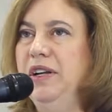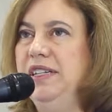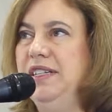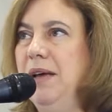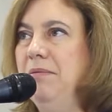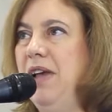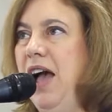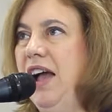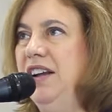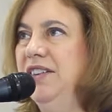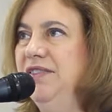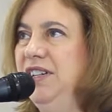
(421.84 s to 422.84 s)
in some
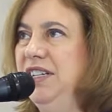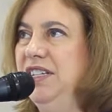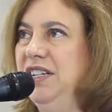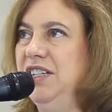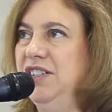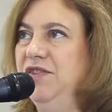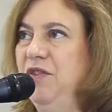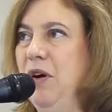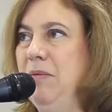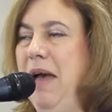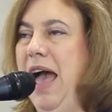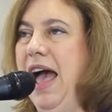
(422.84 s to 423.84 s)
kind of distance
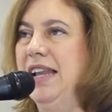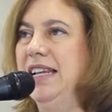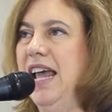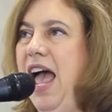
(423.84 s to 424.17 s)
format,